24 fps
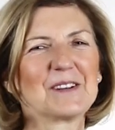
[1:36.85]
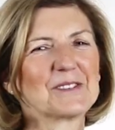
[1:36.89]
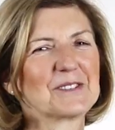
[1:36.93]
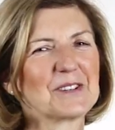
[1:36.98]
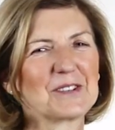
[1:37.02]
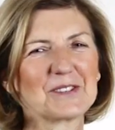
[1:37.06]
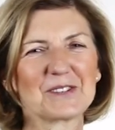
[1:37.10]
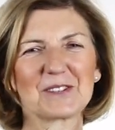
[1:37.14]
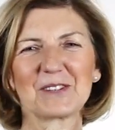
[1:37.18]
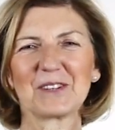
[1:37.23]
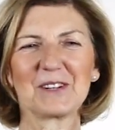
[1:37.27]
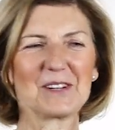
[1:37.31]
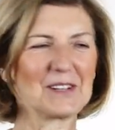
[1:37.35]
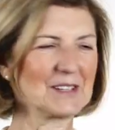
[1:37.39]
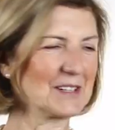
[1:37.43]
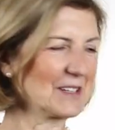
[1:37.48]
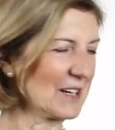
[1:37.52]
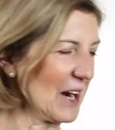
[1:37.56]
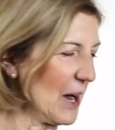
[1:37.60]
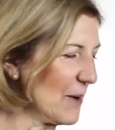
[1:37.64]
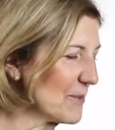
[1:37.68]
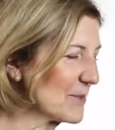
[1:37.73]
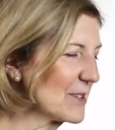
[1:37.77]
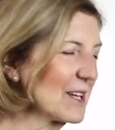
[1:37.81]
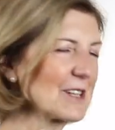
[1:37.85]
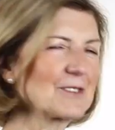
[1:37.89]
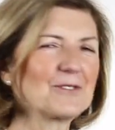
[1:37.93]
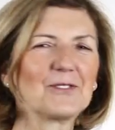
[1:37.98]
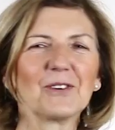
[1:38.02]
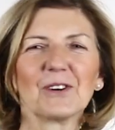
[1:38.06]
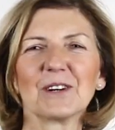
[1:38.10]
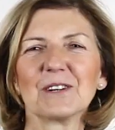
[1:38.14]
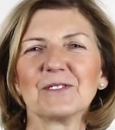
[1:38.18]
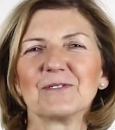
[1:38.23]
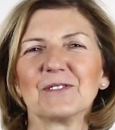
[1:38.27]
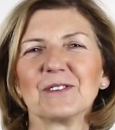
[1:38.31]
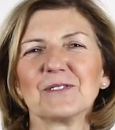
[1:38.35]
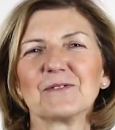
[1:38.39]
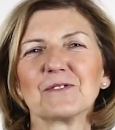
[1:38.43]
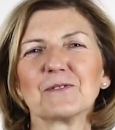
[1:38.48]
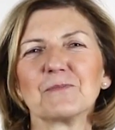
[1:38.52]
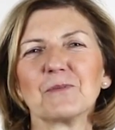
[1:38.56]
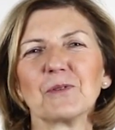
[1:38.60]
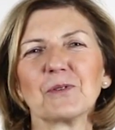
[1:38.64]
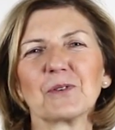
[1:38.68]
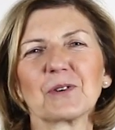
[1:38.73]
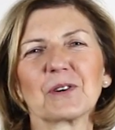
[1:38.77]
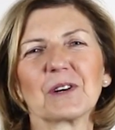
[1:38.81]
Just grab that
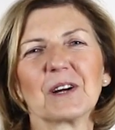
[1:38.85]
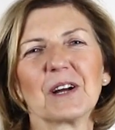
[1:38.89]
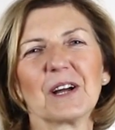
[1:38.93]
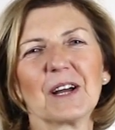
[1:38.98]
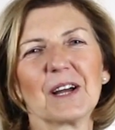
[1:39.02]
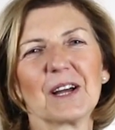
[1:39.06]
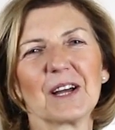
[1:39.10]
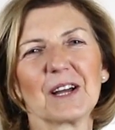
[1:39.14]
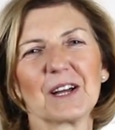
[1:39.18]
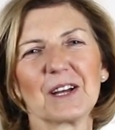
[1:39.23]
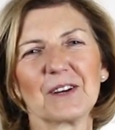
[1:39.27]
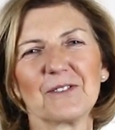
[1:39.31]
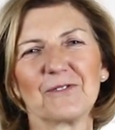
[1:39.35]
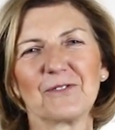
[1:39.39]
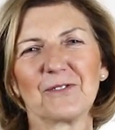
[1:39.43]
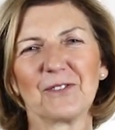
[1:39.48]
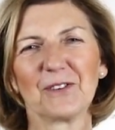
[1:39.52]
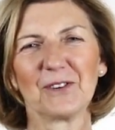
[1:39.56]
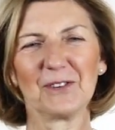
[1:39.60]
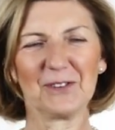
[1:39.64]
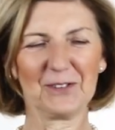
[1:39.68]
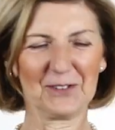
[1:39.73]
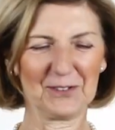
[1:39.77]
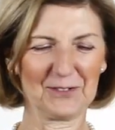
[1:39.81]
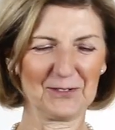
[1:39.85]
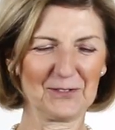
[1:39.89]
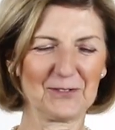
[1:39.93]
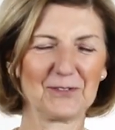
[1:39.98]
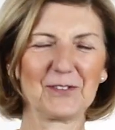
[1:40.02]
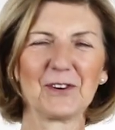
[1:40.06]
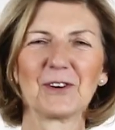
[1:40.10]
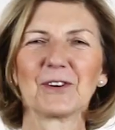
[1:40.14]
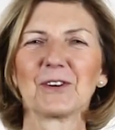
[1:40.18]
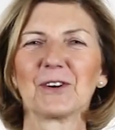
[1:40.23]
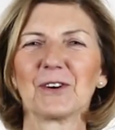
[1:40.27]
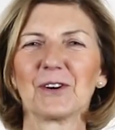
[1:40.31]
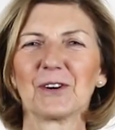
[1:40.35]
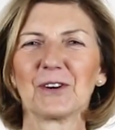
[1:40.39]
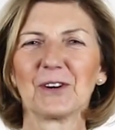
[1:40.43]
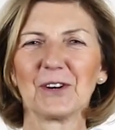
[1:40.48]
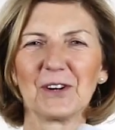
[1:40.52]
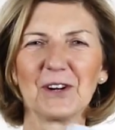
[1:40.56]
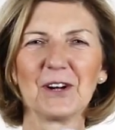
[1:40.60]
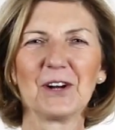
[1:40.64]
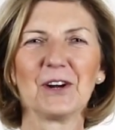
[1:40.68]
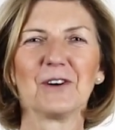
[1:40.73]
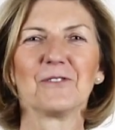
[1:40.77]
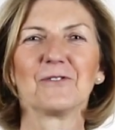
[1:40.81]
45th book uh, for for your
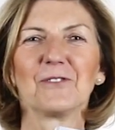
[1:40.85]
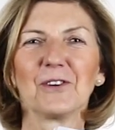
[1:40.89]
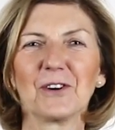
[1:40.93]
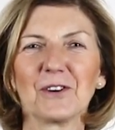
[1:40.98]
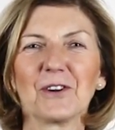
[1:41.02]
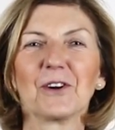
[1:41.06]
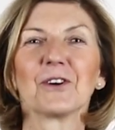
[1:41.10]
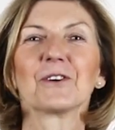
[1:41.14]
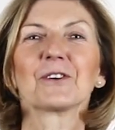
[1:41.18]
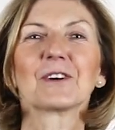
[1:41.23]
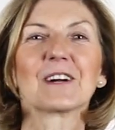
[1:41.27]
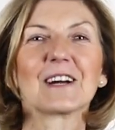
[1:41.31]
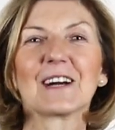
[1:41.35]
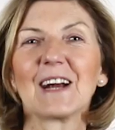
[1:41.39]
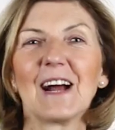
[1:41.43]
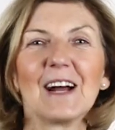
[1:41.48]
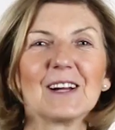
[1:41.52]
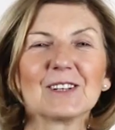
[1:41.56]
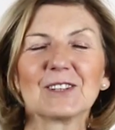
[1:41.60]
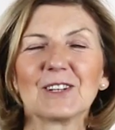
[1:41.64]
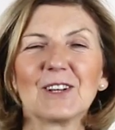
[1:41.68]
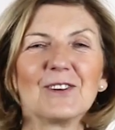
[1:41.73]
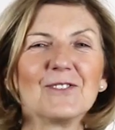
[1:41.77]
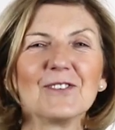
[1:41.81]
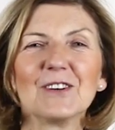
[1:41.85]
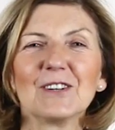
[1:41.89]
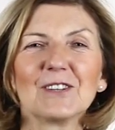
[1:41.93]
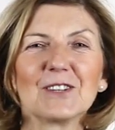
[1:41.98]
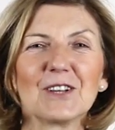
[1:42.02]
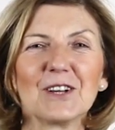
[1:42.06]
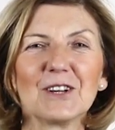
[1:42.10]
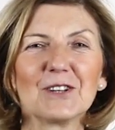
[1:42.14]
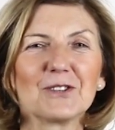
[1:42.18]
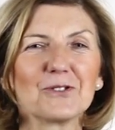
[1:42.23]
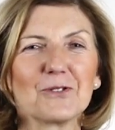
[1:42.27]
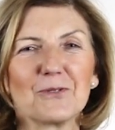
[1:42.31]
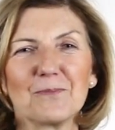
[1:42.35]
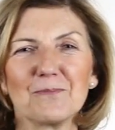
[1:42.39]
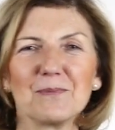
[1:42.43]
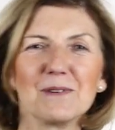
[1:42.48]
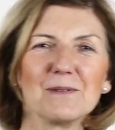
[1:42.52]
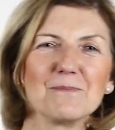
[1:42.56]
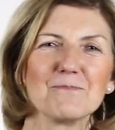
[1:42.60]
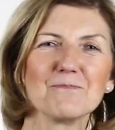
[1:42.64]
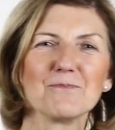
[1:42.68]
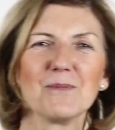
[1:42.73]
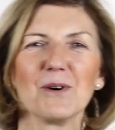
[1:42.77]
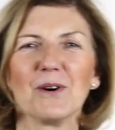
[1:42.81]
for your creativity to
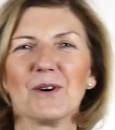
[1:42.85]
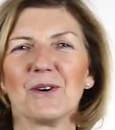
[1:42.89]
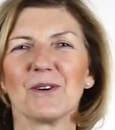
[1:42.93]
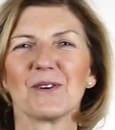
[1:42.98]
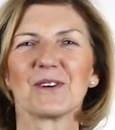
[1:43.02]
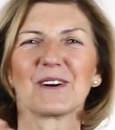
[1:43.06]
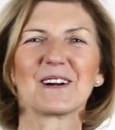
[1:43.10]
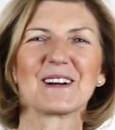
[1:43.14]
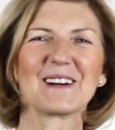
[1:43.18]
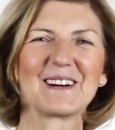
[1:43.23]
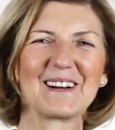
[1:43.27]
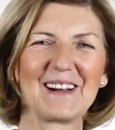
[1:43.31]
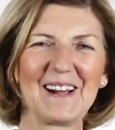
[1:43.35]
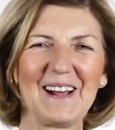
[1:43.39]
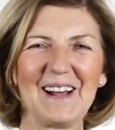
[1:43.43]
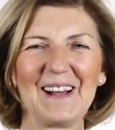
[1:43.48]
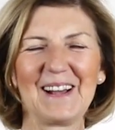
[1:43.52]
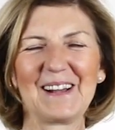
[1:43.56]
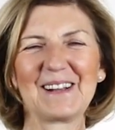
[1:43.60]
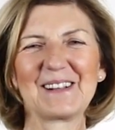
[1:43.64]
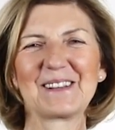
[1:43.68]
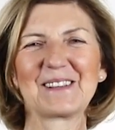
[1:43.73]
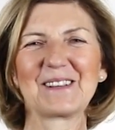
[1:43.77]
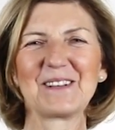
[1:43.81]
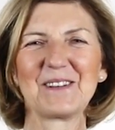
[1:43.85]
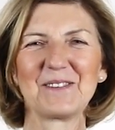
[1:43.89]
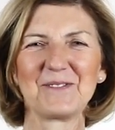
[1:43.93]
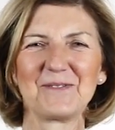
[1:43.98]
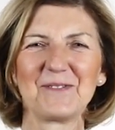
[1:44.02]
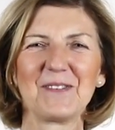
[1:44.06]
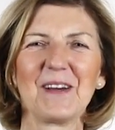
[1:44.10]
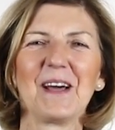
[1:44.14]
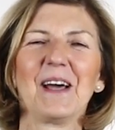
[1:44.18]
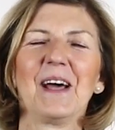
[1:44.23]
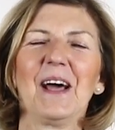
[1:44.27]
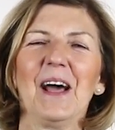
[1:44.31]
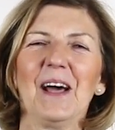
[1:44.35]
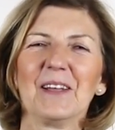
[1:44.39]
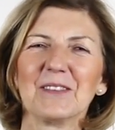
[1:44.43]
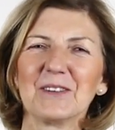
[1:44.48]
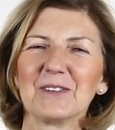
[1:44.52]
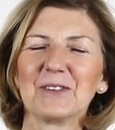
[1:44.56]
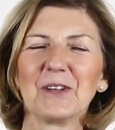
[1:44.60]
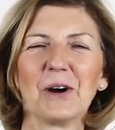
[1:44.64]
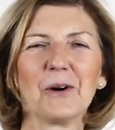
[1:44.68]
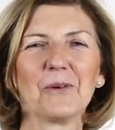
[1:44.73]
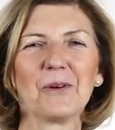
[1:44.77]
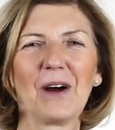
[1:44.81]
be more creative and
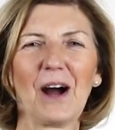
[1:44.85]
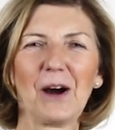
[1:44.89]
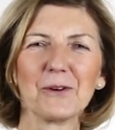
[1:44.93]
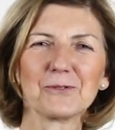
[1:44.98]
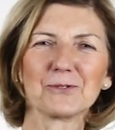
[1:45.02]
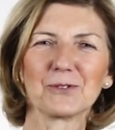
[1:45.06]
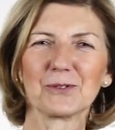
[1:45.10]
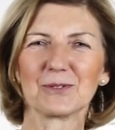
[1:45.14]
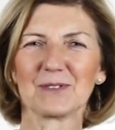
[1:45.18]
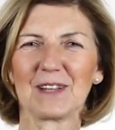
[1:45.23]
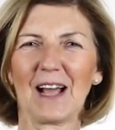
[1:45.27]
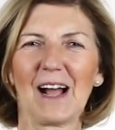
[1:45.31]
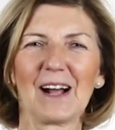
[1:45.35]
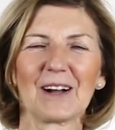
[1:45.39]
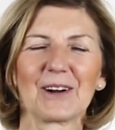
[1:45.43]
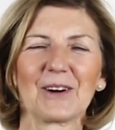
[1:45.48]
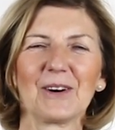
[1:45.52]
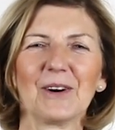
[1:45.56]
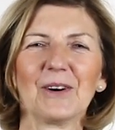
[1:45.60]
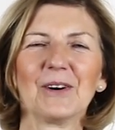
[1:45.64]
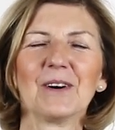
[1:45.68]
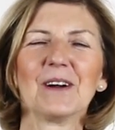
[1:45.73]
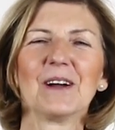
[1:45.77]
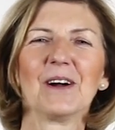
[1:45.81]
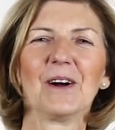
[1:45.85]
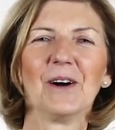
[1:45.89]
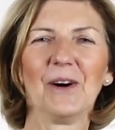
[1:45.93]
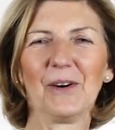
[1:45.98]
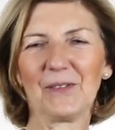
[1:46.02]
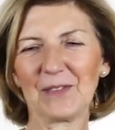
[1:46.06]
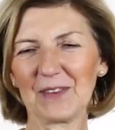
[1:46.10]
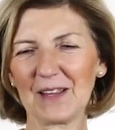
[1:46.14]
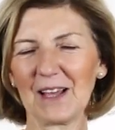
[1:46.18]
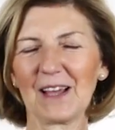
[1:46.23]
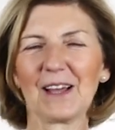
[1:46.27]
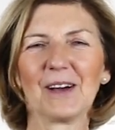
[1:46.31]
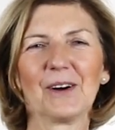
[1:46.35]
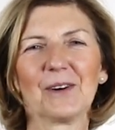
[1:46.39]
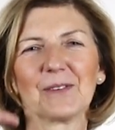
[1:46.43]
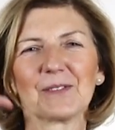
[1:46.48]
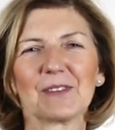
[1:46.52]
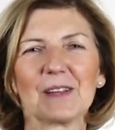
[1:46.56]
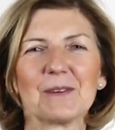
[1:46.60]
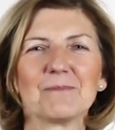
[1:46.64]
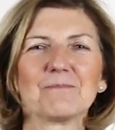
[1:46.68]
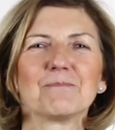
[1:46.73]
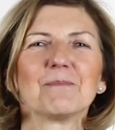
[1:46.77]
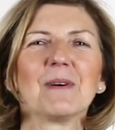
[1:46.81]
know how to tackle on the on
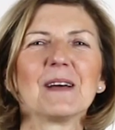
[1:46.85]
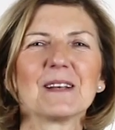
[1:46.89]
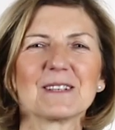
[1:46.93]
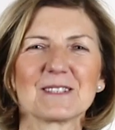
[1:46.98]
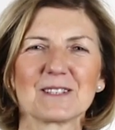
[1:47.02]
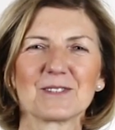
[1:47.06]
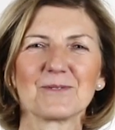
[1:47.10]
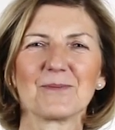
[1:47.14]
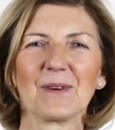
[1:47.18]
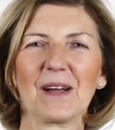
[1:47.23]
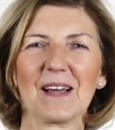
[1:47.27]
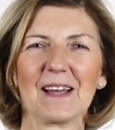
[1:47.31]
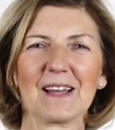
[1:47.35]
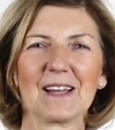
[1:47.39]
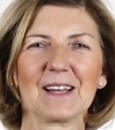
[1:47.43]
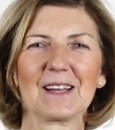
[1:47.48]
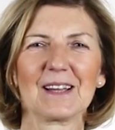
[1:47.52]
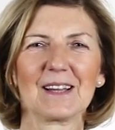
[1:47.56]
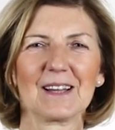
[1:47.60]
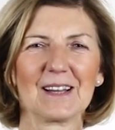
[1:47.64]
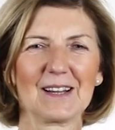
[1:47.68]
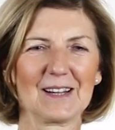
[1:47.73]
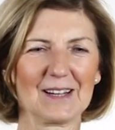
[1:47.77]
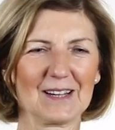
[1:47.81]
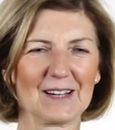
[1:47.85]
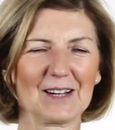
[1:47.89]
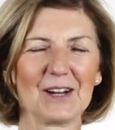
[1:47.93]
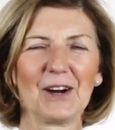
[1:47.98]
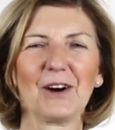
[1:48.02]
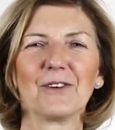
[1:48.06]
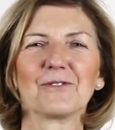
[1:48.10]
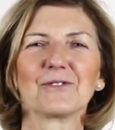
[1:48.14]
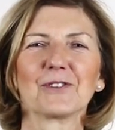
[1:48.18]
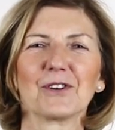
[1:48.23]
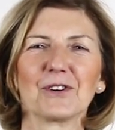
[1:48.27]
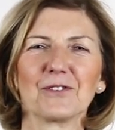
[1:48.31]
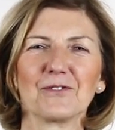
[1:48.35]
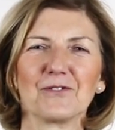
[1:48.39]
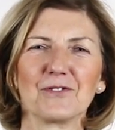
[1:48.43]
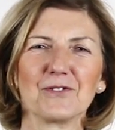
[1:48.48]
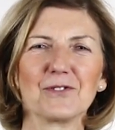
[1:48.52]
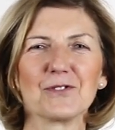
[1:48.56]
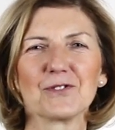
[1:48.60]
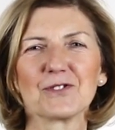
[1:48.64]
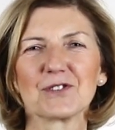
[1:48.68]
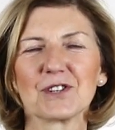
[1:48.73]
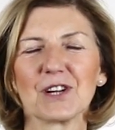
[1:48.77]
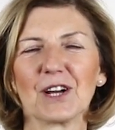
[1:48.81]
the best way uh, of your
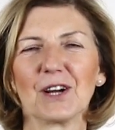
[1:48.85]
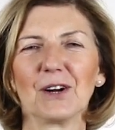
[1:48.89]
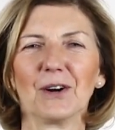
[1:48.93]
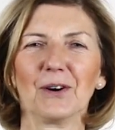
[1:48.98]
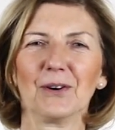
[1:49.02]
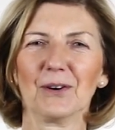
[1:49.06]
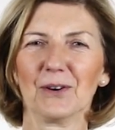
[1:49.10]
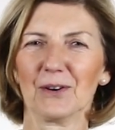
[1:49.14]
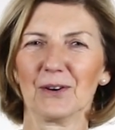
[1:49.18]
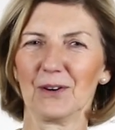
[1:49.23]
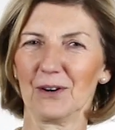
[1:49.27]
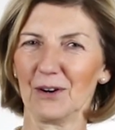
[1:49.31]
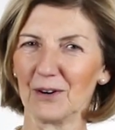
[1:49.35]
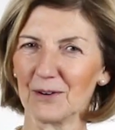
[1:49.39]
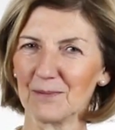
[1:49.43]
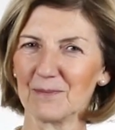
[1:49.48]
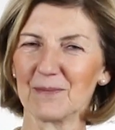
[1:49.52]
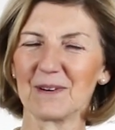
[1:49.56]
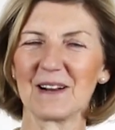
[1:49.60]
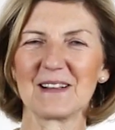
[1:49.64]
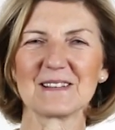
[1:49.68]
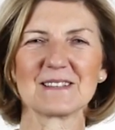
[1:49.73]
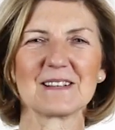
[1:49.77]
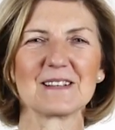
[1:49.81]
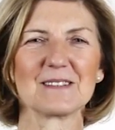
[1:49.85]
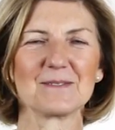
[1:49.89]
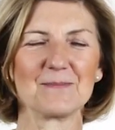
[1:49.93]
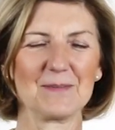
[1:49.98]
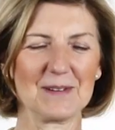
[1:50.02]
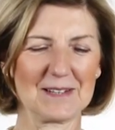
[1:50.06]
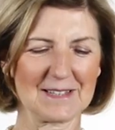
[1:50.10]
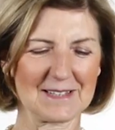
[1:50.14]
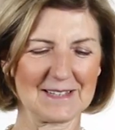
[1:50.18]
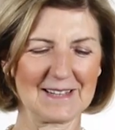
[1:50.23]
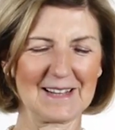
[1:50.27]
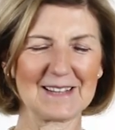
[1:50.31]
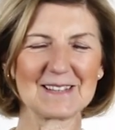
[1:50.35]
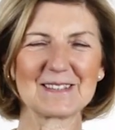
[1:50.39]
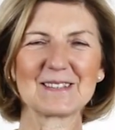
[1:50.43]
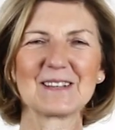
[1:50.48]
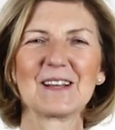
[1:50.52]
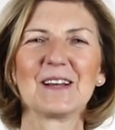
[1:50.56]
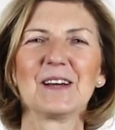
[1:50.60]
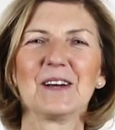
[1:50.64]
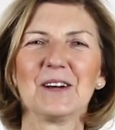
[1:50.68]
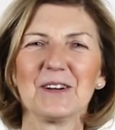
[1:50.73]
future or, or present business.